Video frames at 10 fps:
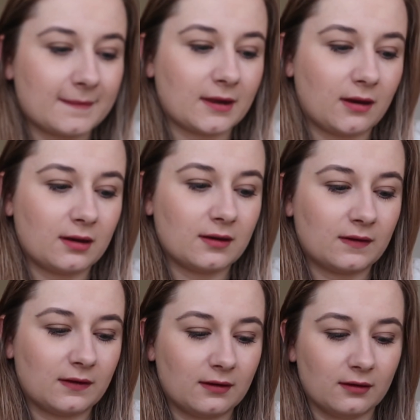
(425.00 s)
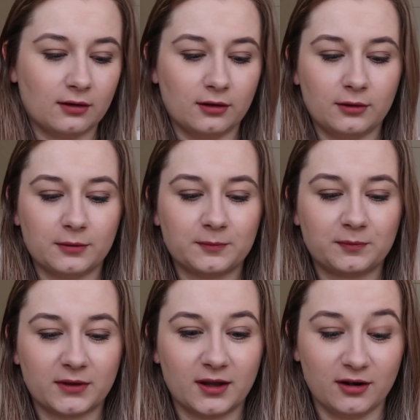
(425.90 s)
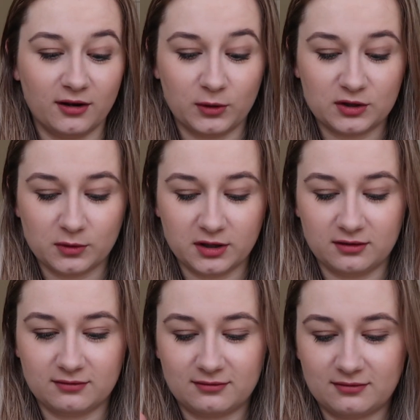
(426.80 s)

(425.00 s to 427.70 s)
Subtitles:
So, I don't know which one,